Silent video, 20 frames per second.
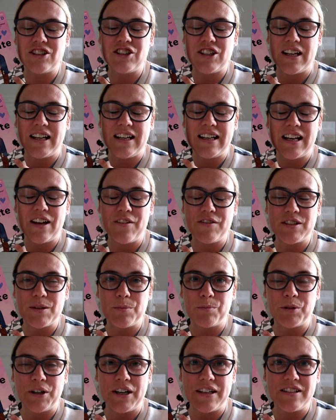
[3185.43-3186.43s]
she lives
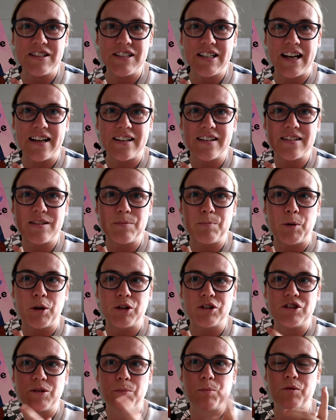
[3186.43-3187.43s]
and breathes chess
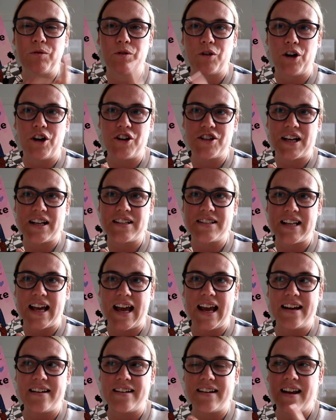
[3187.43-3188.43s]
but before her dad
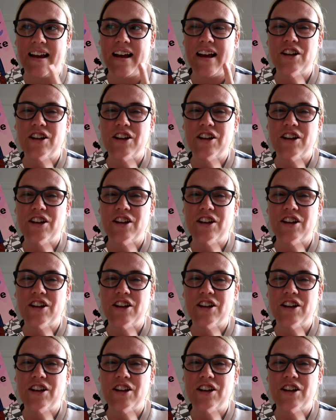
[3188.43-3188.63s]
died